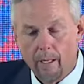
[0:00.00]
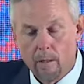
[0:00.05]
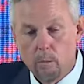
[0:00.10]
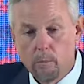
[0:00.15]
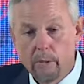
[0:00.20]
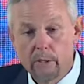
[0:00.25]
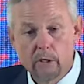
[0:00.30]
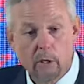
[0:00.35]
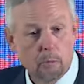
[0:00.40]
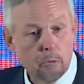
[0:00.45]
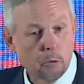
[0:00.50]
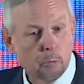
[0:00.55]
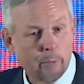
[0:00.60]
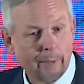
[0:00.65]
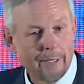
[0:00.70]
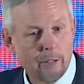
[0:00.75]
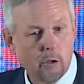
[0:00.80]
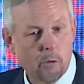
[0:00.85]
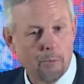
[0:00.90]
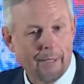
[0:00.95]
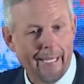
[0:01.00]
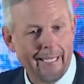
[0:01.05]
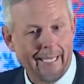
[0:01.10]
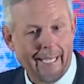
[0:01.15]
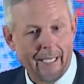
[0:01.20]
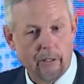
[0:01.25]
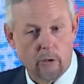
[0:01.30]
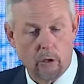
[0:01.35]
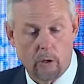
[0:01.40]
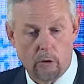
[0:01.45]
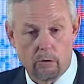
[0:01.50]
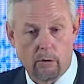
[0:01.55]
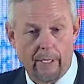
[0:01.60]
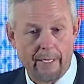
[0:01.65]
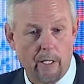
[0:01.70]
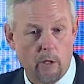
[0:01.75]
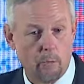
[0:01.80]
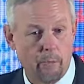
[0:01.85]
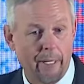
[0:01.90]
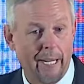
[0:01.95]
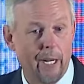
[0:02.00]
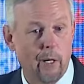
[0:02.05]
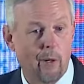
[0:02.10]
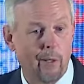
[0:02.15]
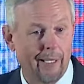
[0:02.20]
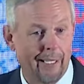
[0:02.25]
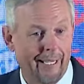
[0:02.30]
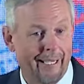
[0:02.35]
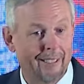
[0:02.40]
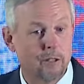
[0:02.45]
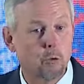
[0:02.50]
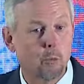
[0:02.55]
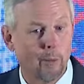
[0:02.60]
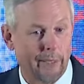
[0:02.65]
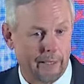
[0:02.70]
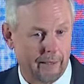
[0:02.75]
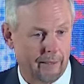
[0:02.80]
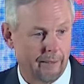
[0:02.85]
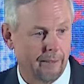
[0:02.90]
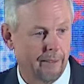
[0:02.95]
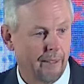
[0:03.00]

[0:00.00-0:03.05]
But some sprints you might actually run in parallel as well